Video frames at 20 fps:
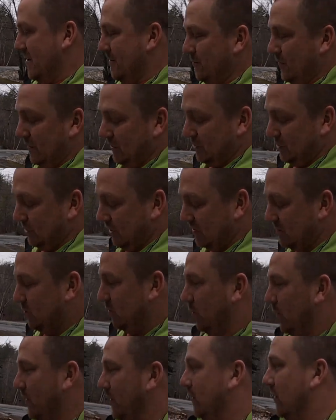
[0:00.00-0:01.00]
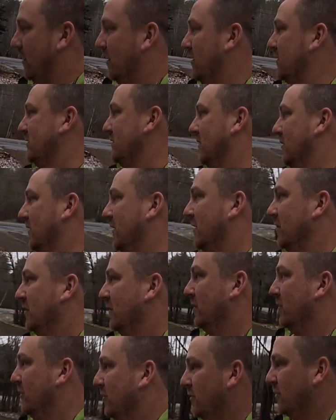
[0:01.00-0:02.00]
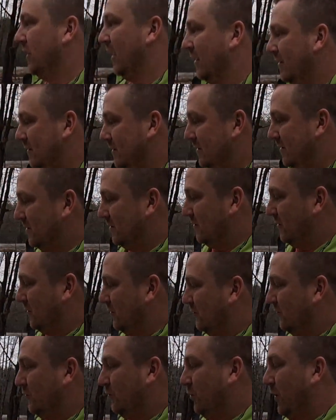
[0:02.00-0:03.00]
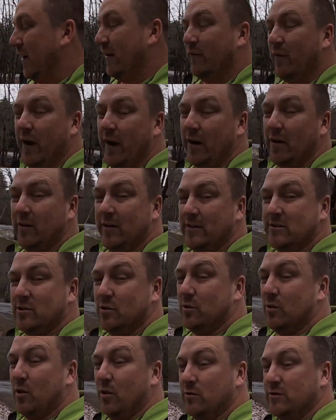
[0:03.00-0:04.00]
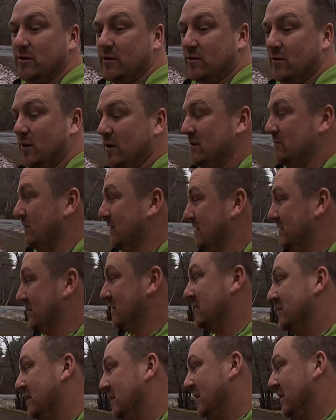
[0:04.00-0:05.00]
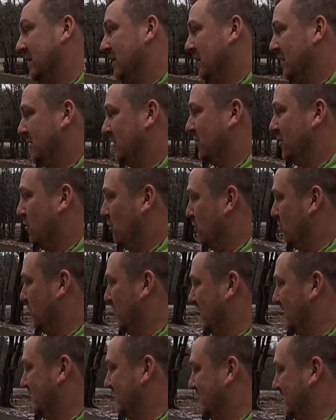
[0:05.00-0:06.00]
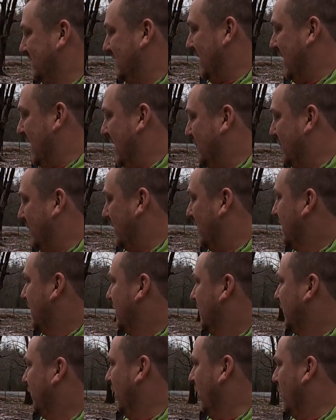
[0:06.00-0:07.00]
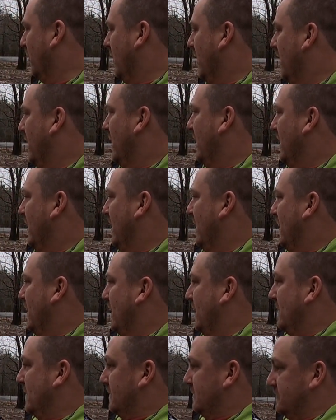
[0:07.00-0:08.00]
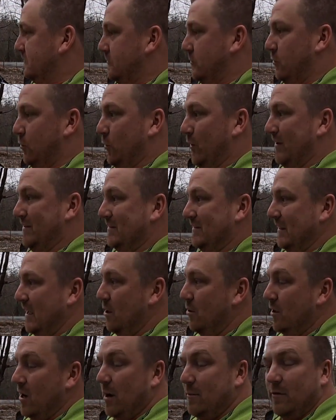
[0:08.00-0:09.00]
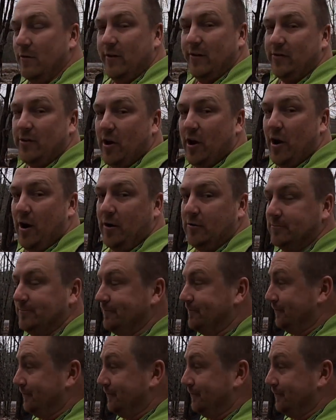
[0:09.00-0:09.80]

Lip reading: We just put winter tires on it, you know, and quite frankly, so close to Christmas, no one wants this to happen. So what's the outcome of this car?